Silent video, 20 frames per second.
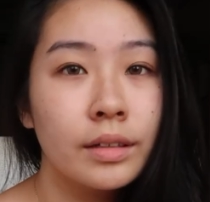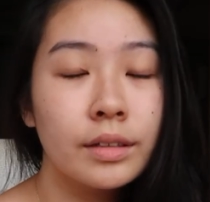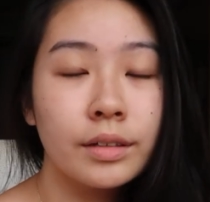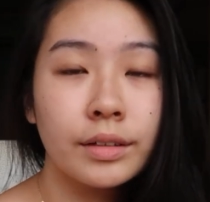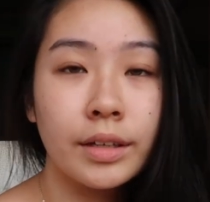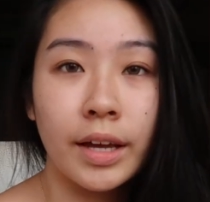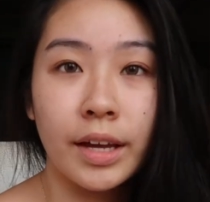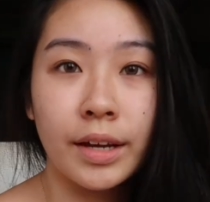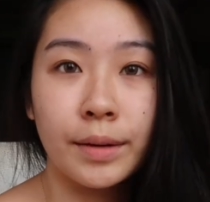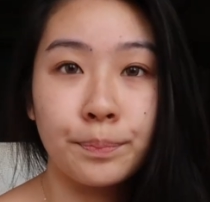
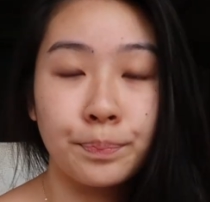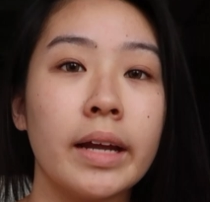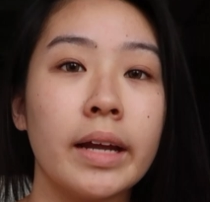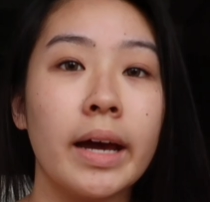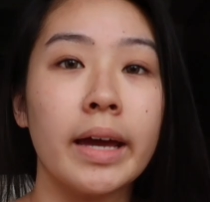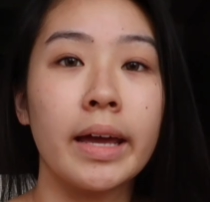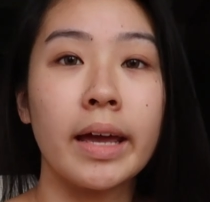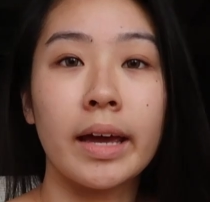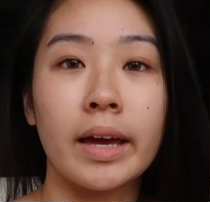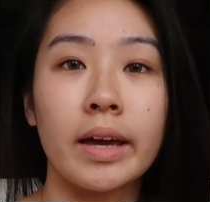Okay,
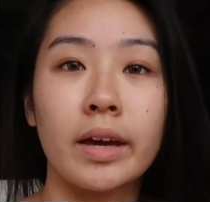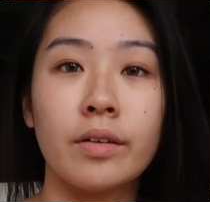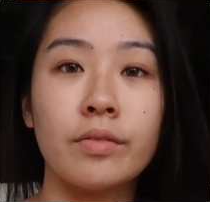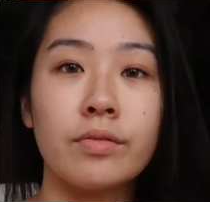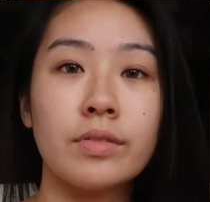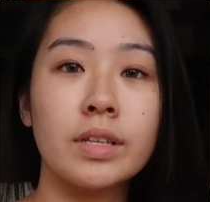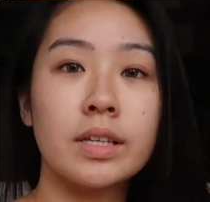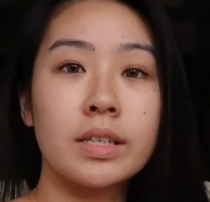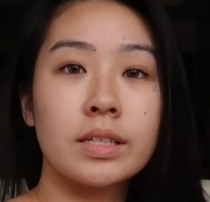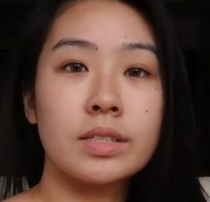I
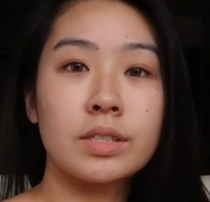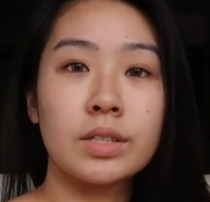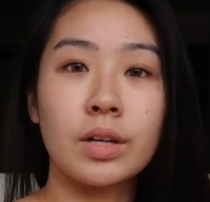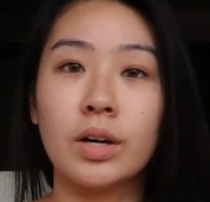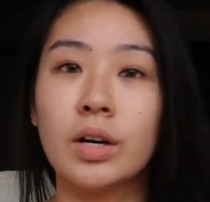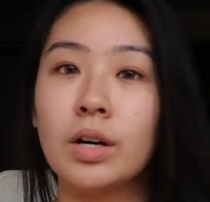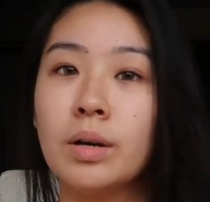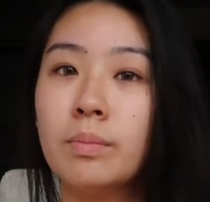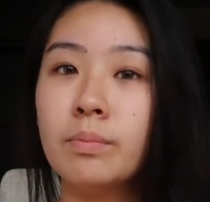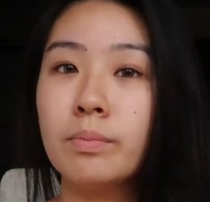have this
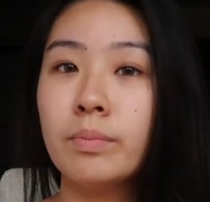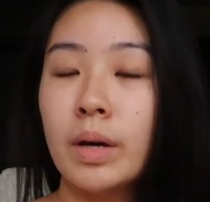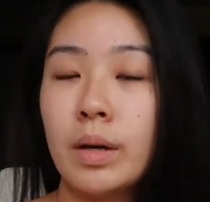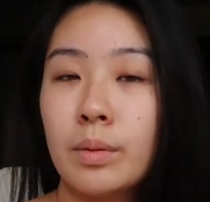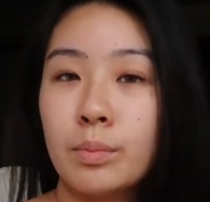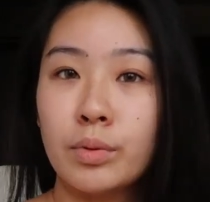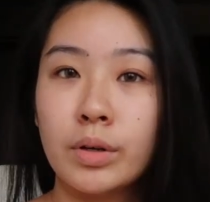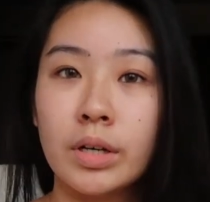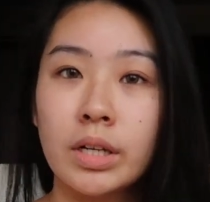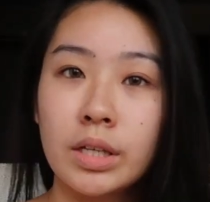top,
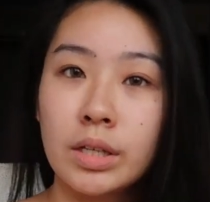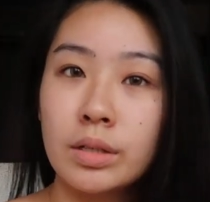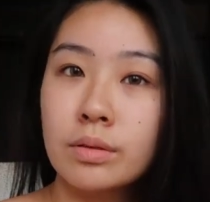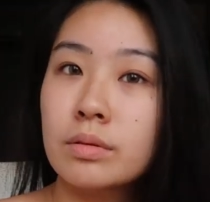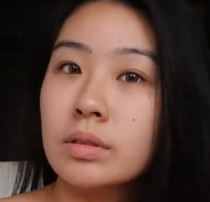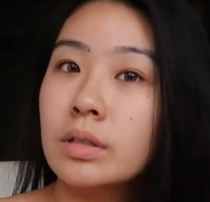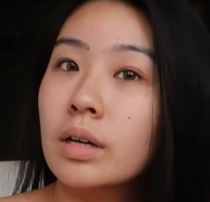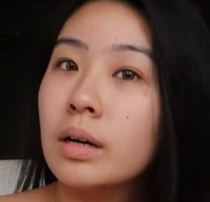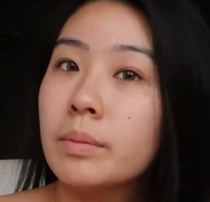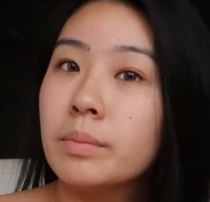pretty
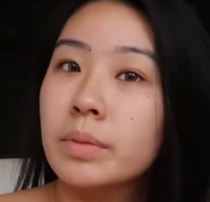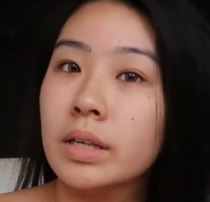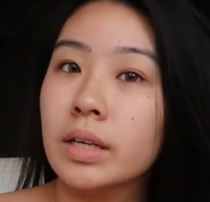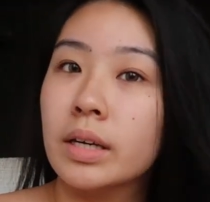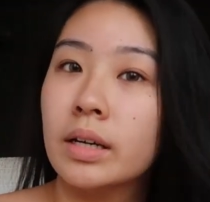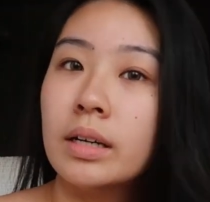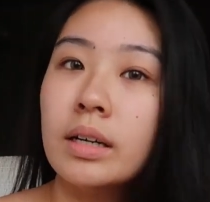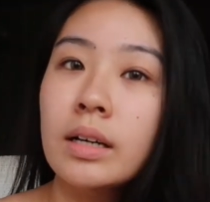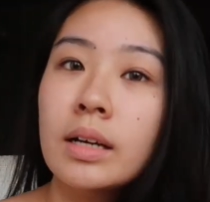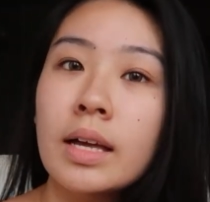cute top
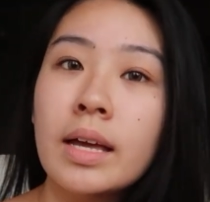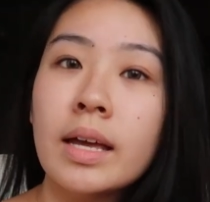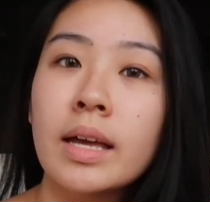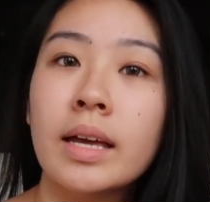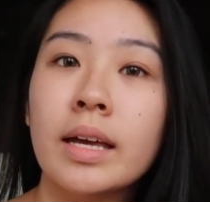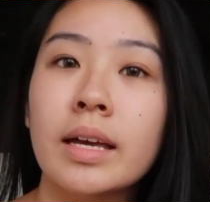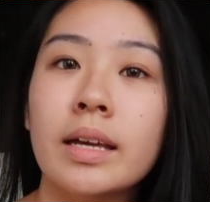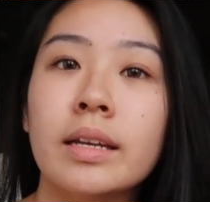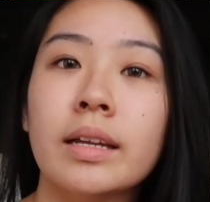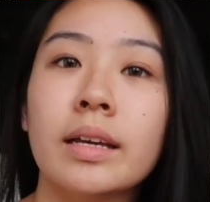here,
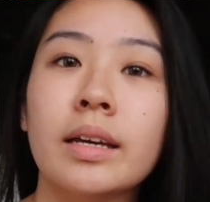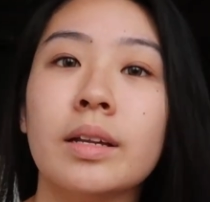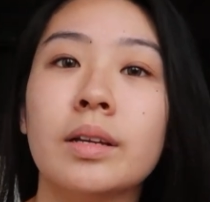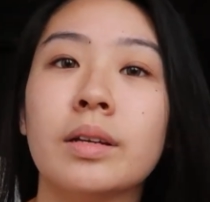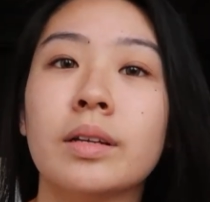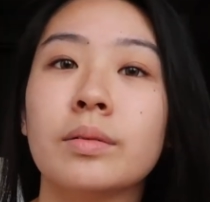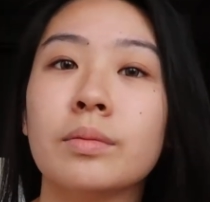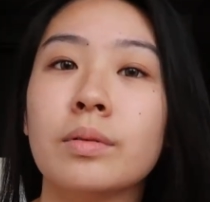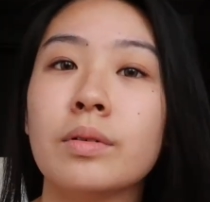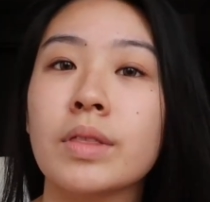and then
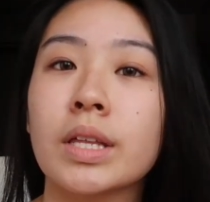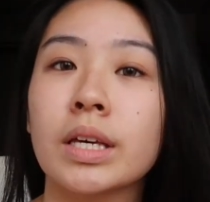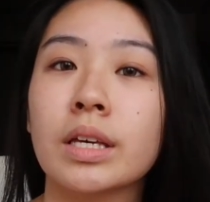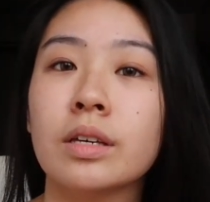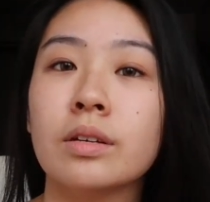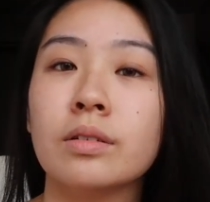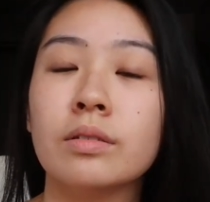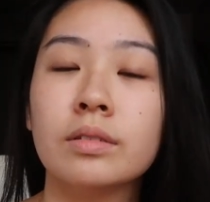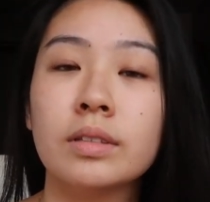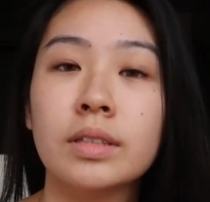with a
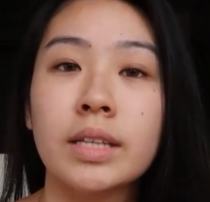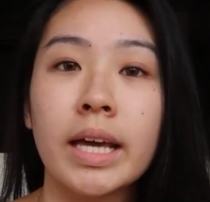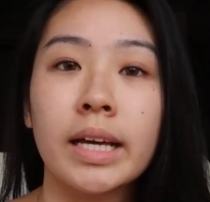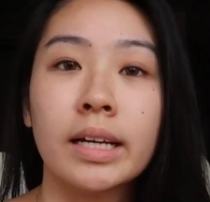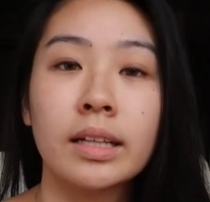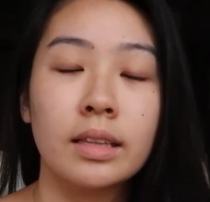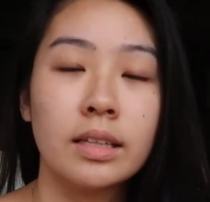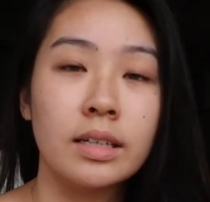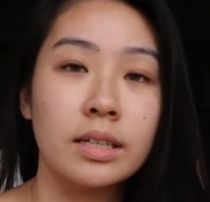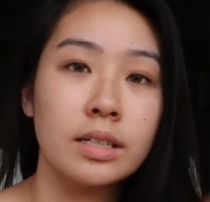cute
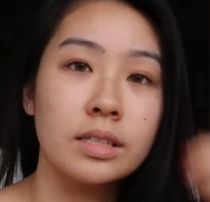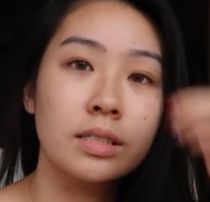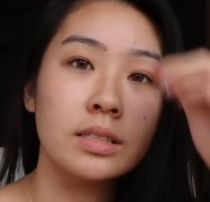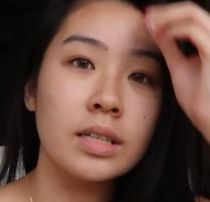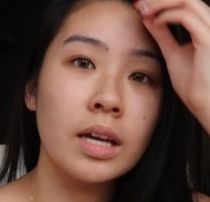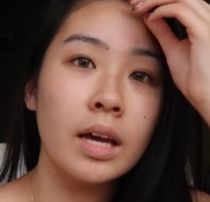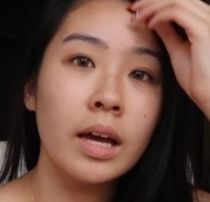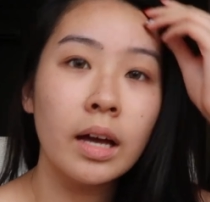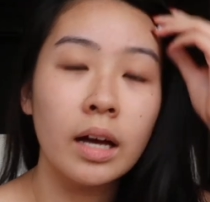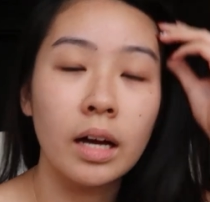necklace.